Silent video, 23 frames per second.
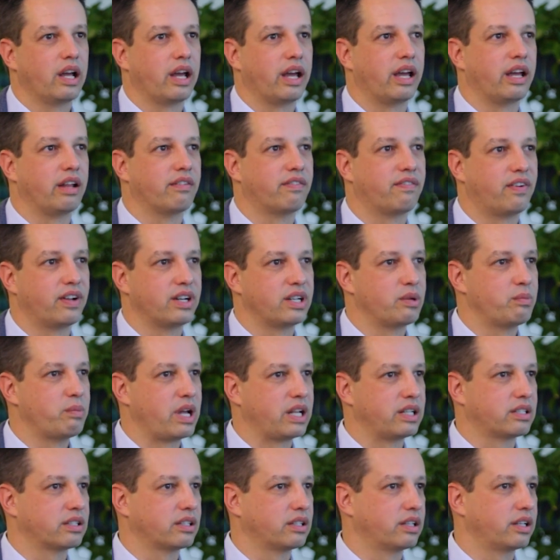and
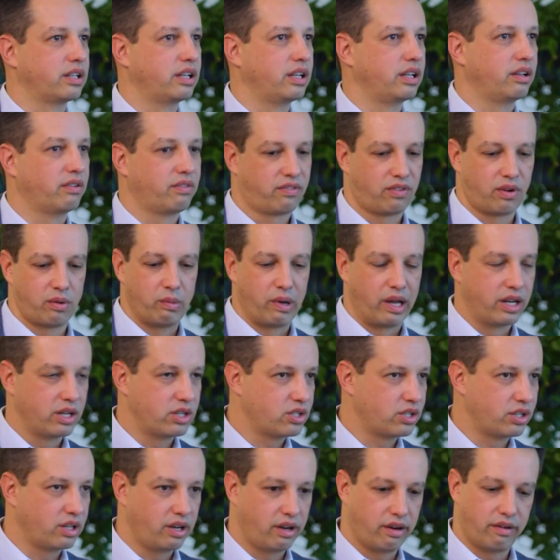fundamentally, from
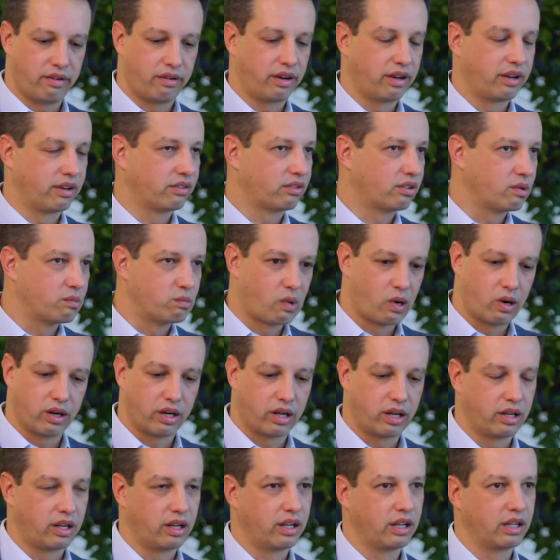engineering to
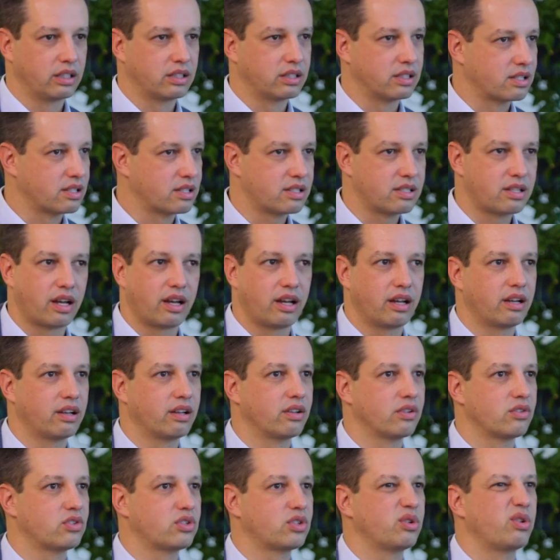marketing to
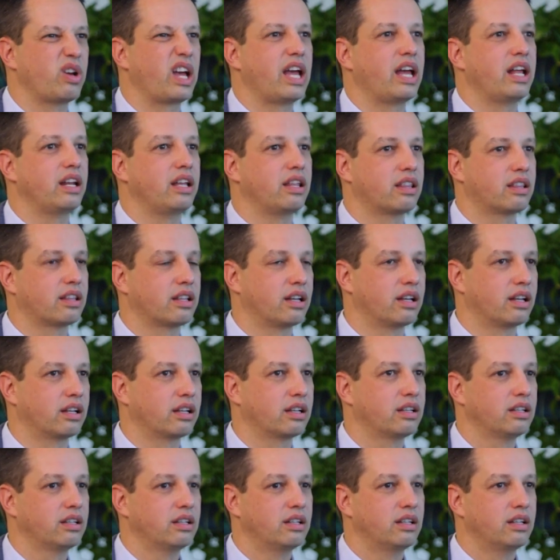sales to
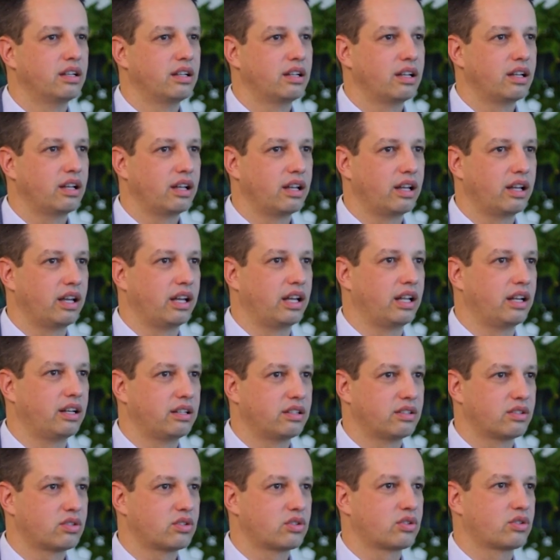anything,
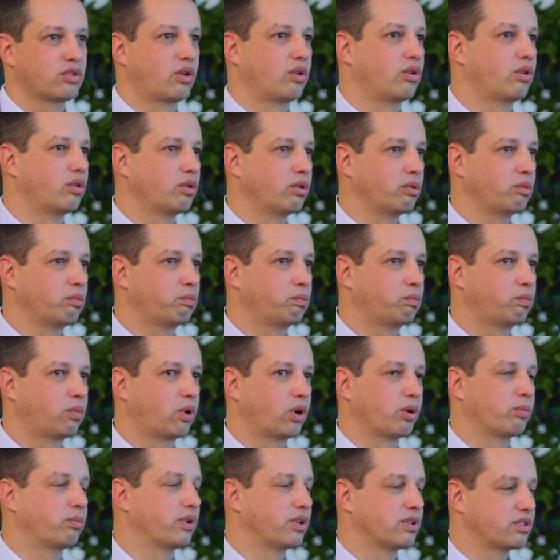its sole
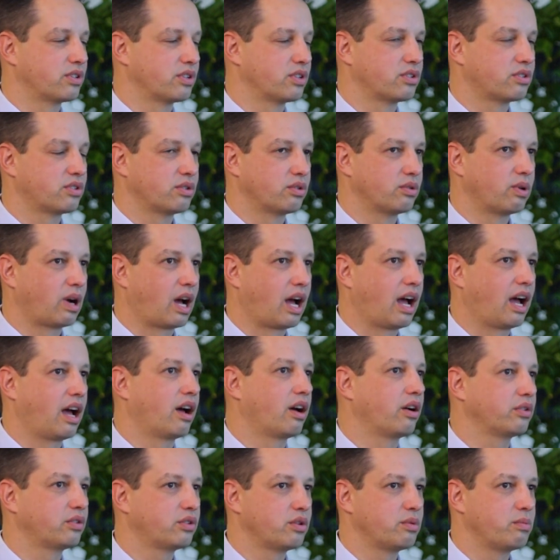purpose is to
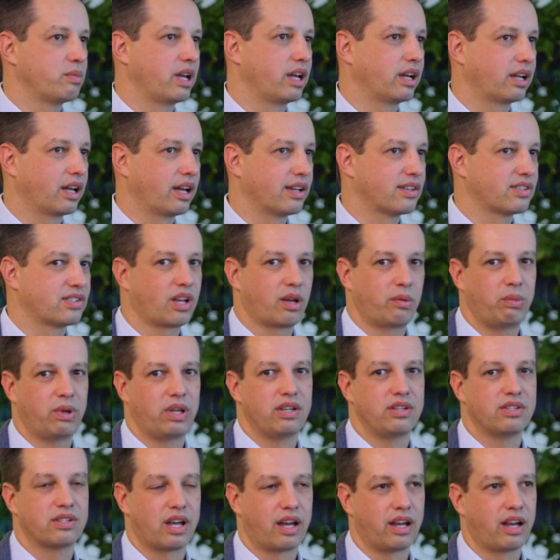how to make
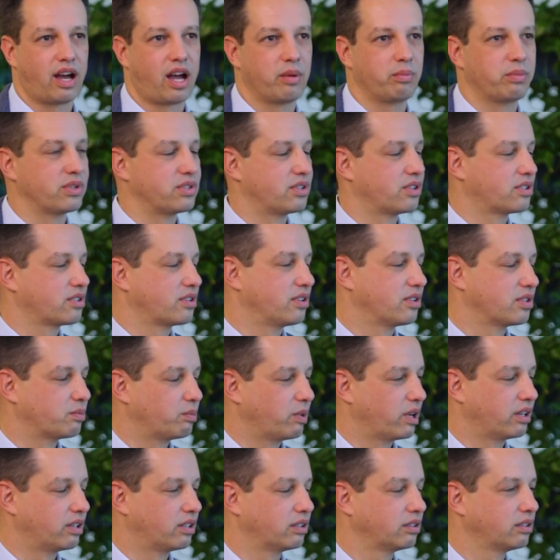SAP's AI position is
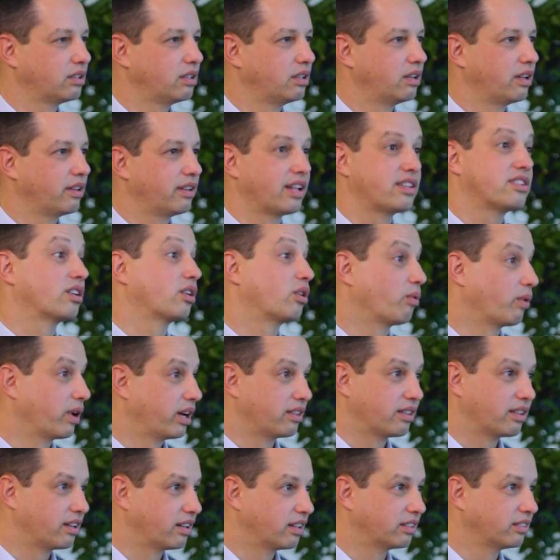better. That's a
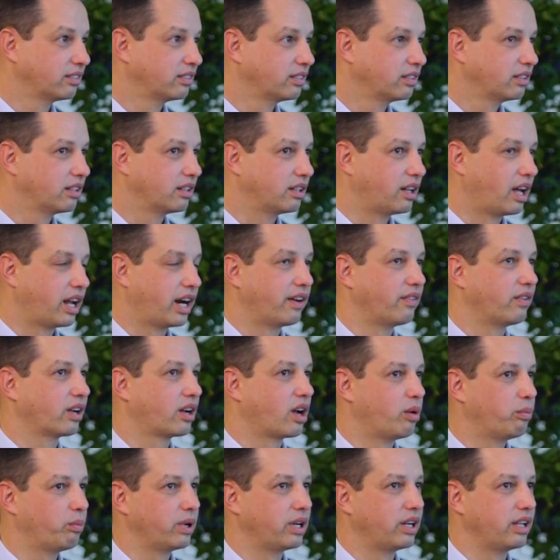great thing. Not every
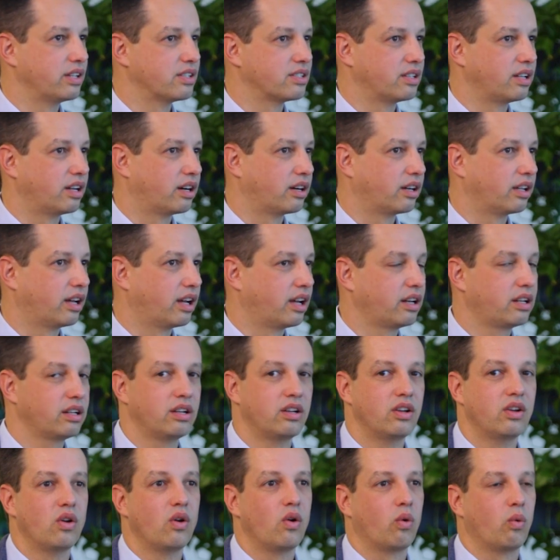company is there yet.
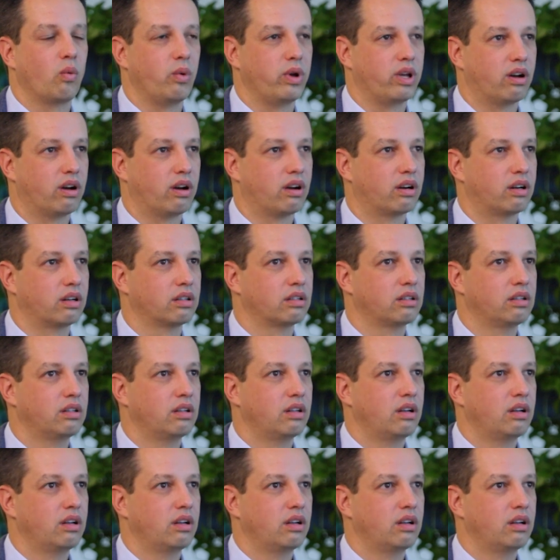We are.